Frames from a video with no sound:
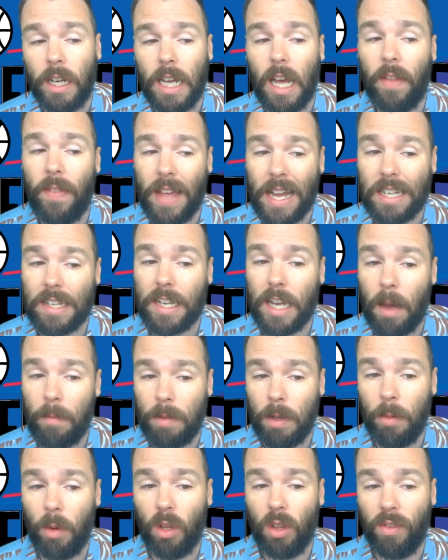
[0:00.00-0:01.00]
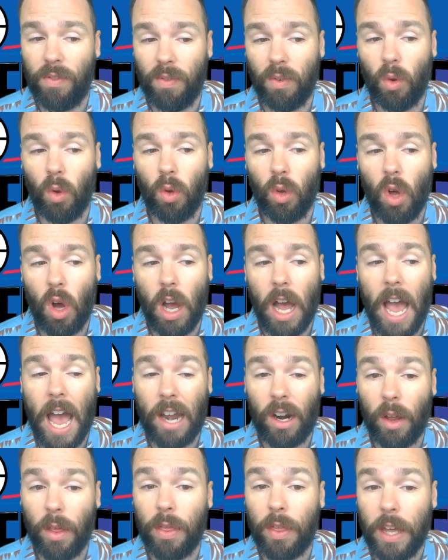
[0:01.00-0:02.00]
and that's kept him on the floor longer, and
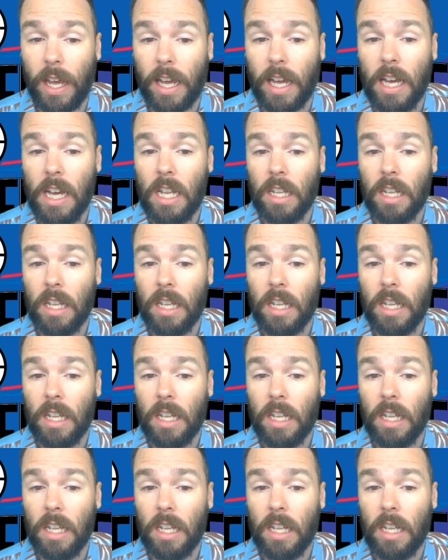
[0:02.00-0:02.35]
I think